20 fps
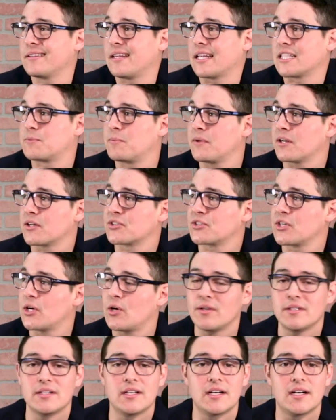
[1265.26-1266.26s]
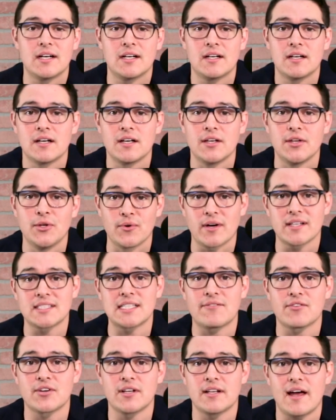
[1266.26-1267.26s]
that's been our show, and you guys
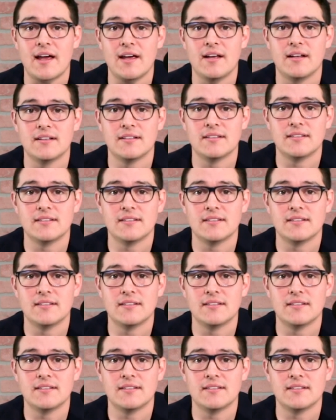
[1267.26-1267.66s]
have a good night.